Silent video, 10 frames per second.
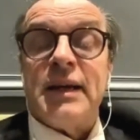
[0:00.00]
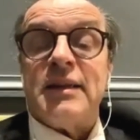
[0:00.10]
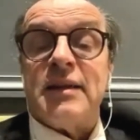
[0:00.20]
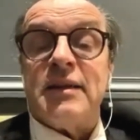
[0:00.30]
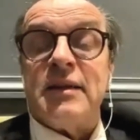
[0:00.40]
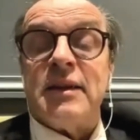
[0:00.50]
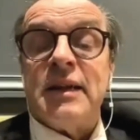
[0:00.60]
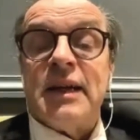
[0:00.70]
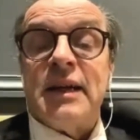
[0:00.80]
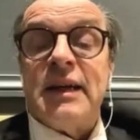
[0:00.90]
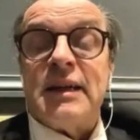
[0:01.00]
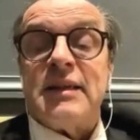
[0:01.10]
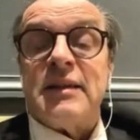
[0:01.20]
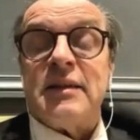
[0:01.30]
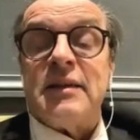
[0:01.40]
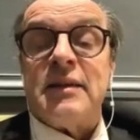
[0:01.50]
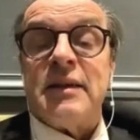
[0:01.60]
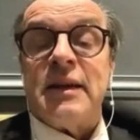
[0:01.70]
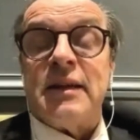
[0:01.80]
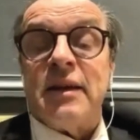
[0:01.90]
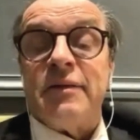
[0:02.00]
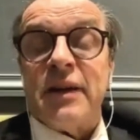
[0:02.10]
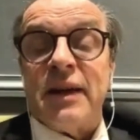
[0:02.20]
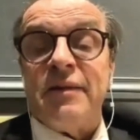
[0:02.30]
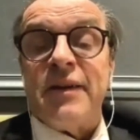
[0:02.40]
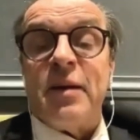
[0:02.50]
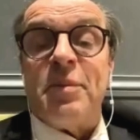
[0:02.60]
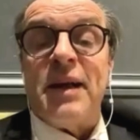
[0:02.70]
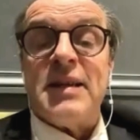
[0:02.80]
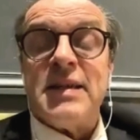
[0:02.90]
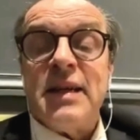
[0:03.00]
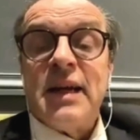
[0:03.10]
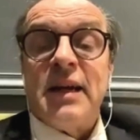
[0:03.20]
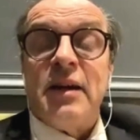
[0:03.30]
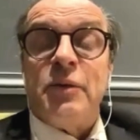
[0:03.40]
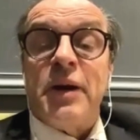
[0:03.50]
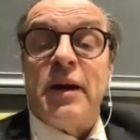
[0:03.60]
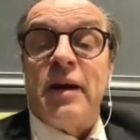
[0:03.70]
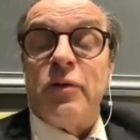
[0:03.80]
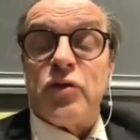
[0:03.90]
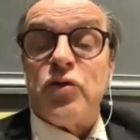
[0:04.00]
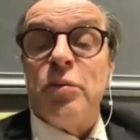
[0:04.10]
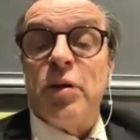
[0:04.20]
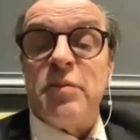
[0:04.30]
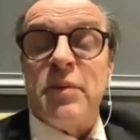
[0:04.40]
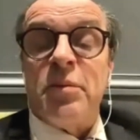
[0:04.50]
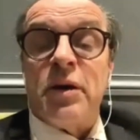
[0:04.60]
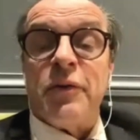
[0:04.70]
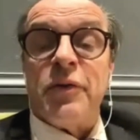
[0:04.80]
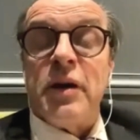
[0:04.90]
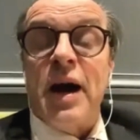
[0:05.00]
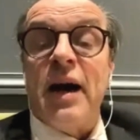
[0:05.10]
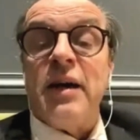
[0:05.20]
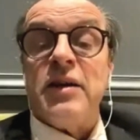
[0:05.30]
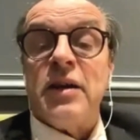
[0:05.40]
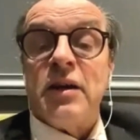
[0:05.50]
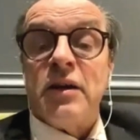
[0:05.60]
Van Cleef & Arpels. We are also board member of the high